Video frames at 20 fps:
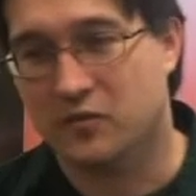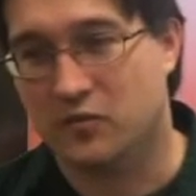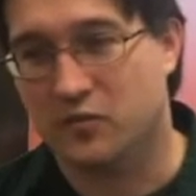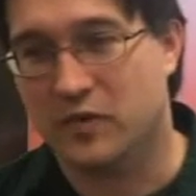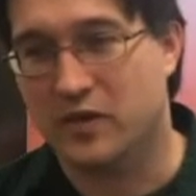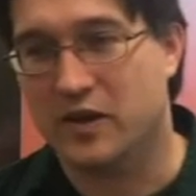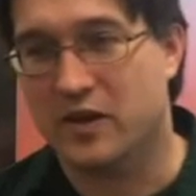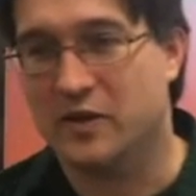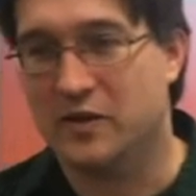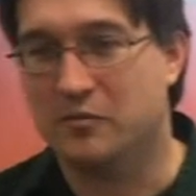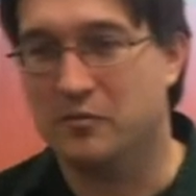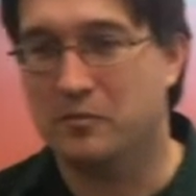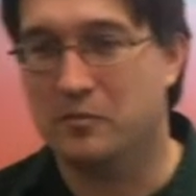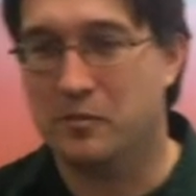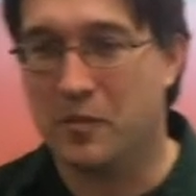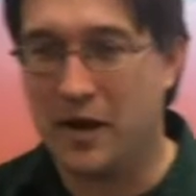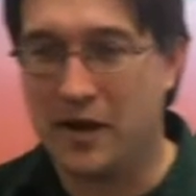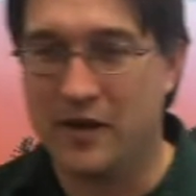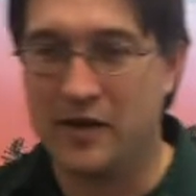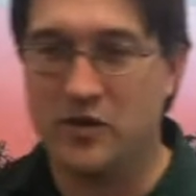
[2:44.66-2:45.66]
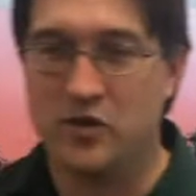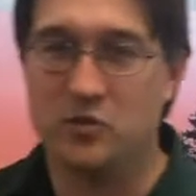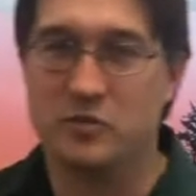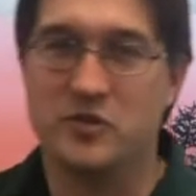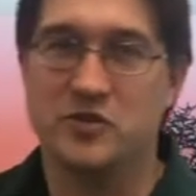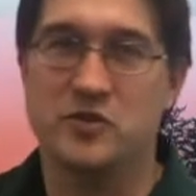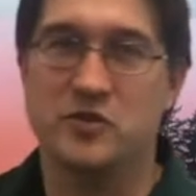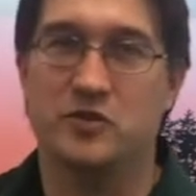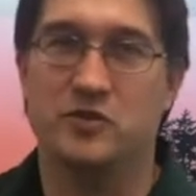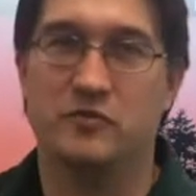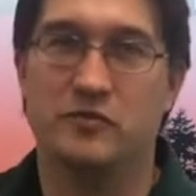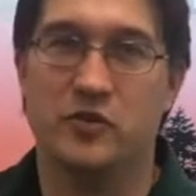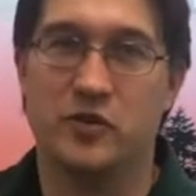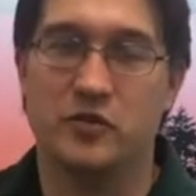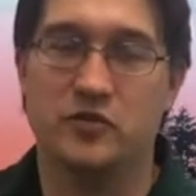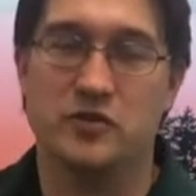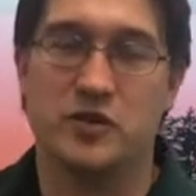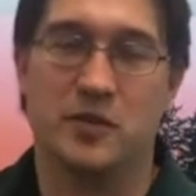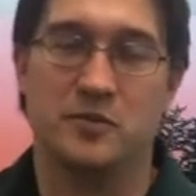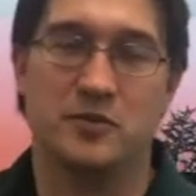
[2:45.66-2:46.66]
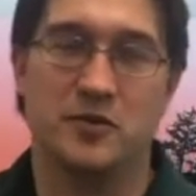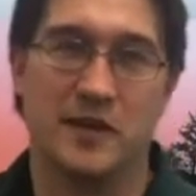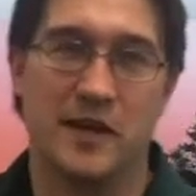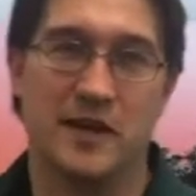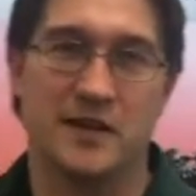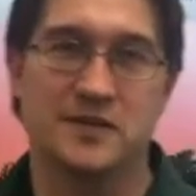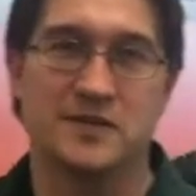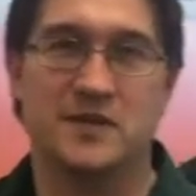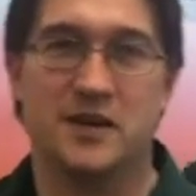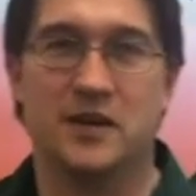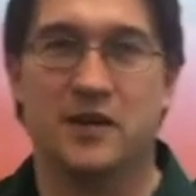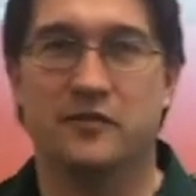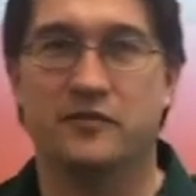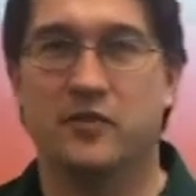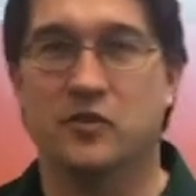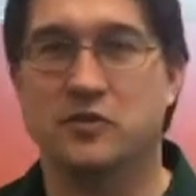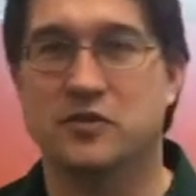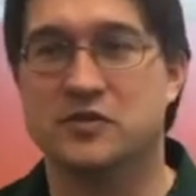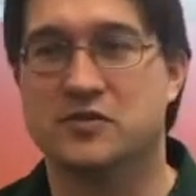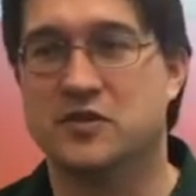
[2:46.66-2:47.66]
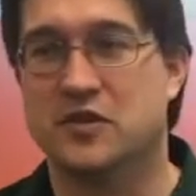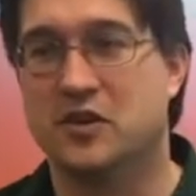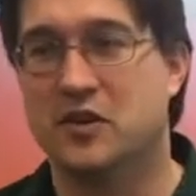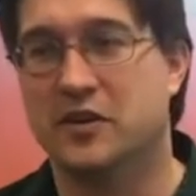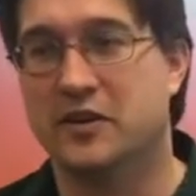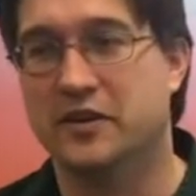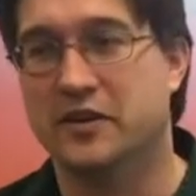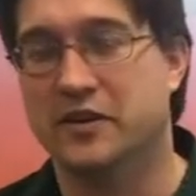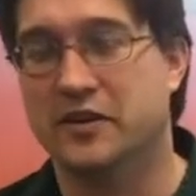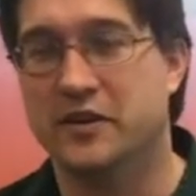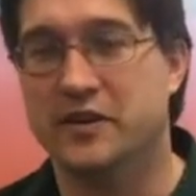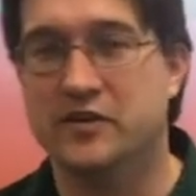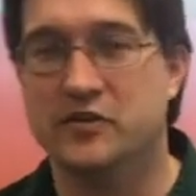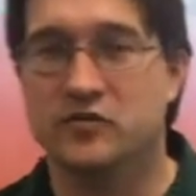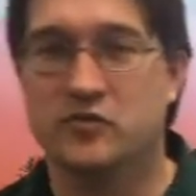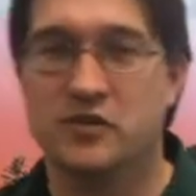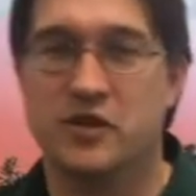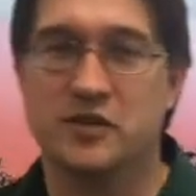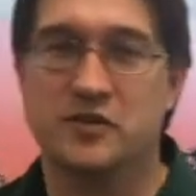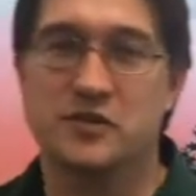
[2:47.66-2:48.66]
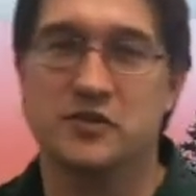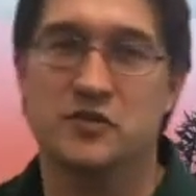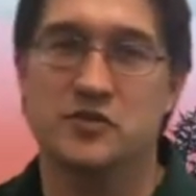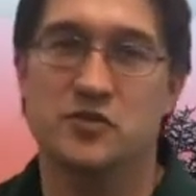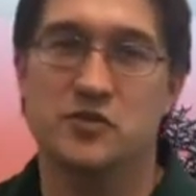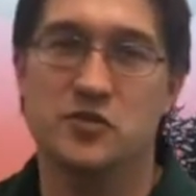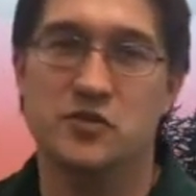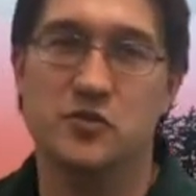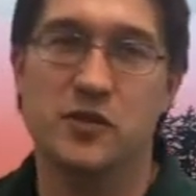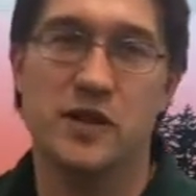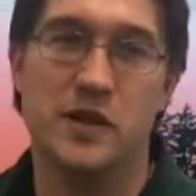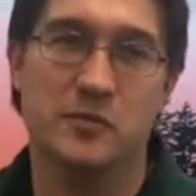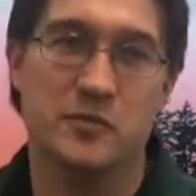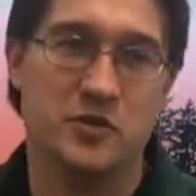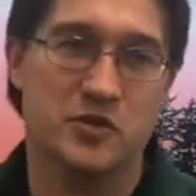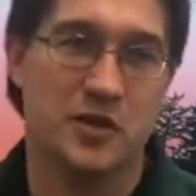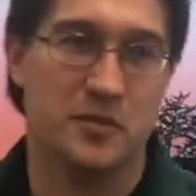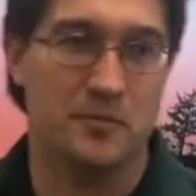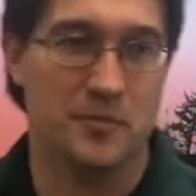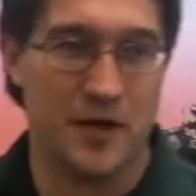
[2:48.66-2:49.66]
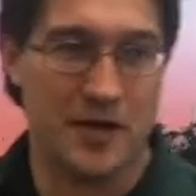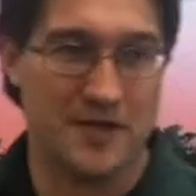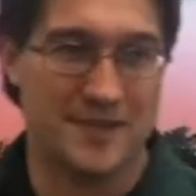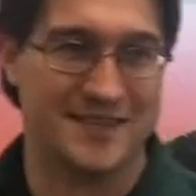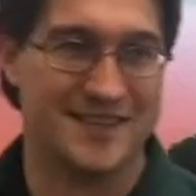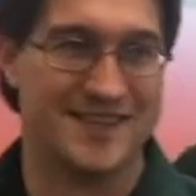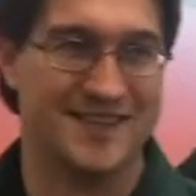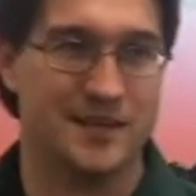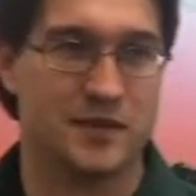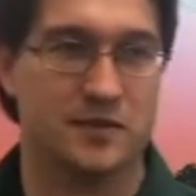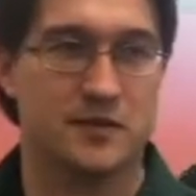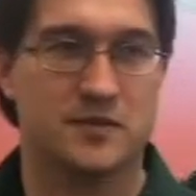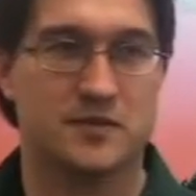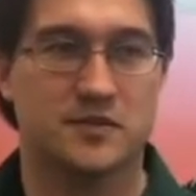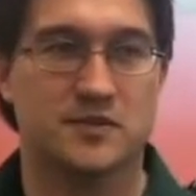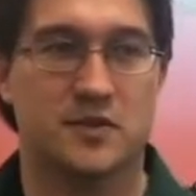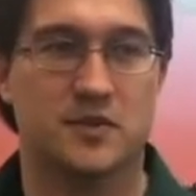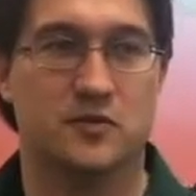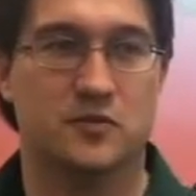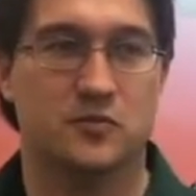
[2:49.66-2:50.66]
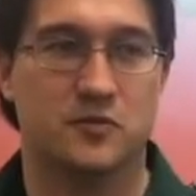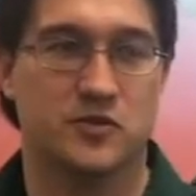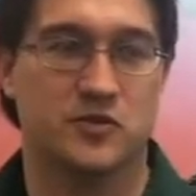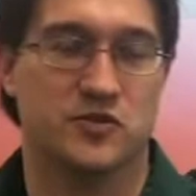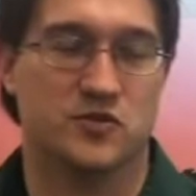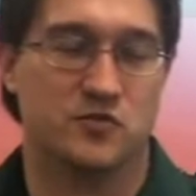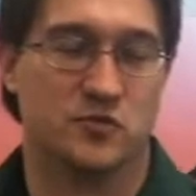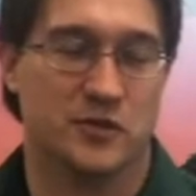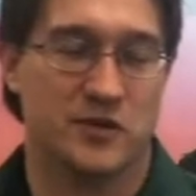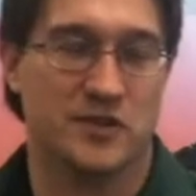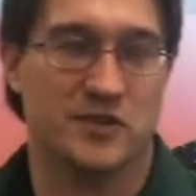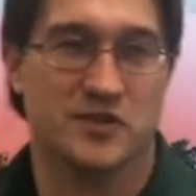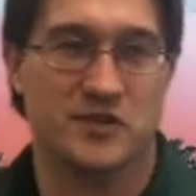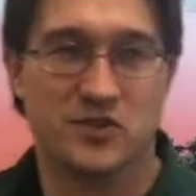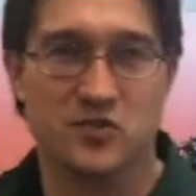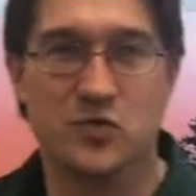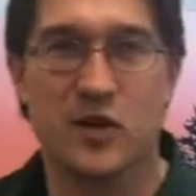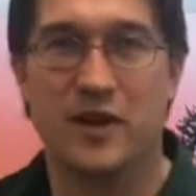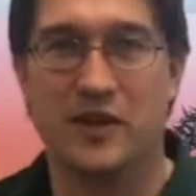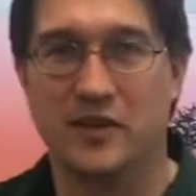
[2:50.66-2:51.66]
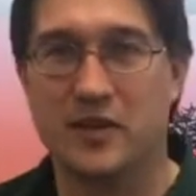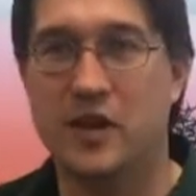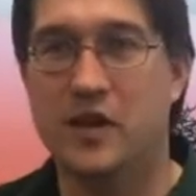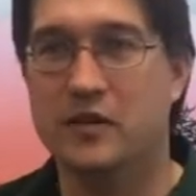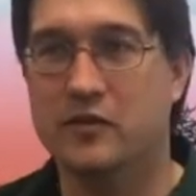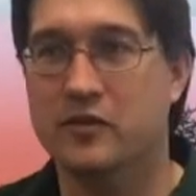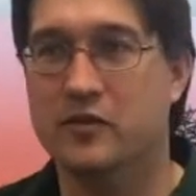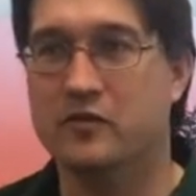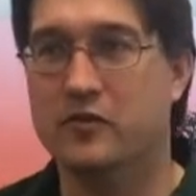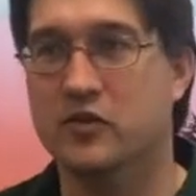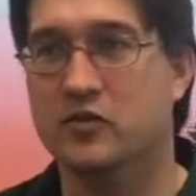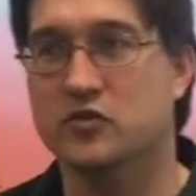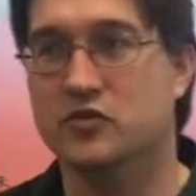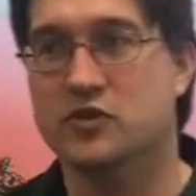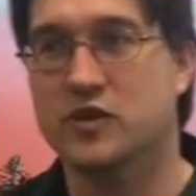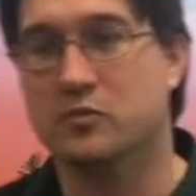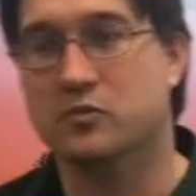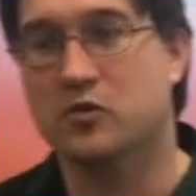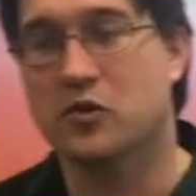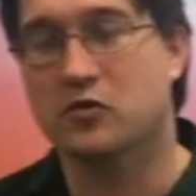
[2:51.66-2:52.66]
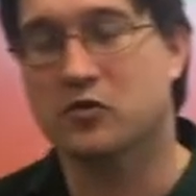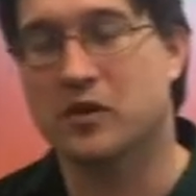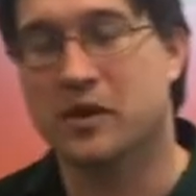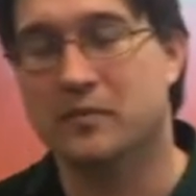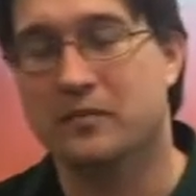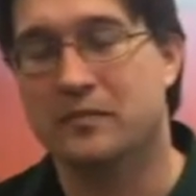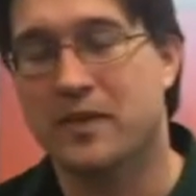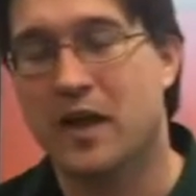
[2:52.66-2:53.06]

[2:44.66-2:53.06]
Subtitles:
in my Adobe Photoshop class, I focus on an introduction to image compositing, which is really the strength of the Photoshop program.